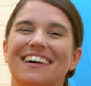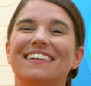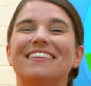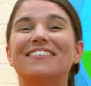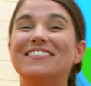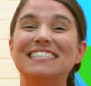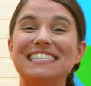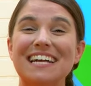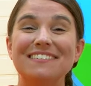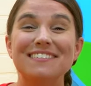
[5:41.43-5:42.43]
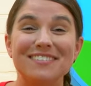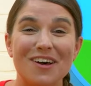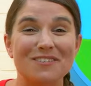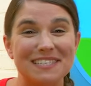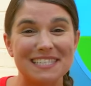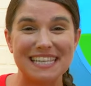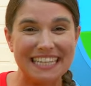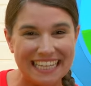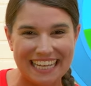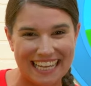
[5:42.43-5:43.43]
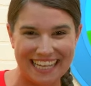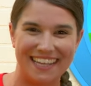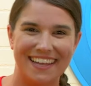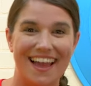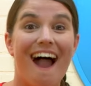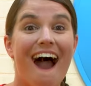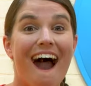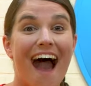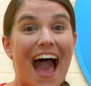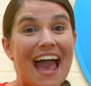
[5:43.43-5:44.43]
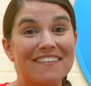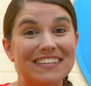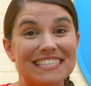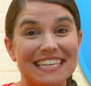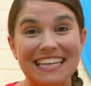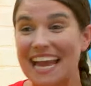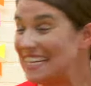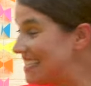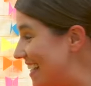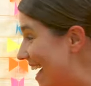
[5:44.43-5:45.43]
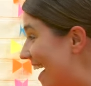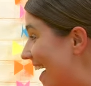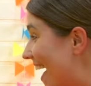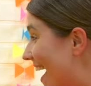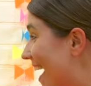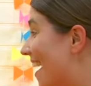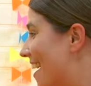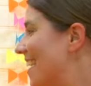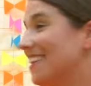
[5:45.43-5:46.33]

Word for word: Well, the word sounds so silly. Yeah. I have a silly idea. Huh?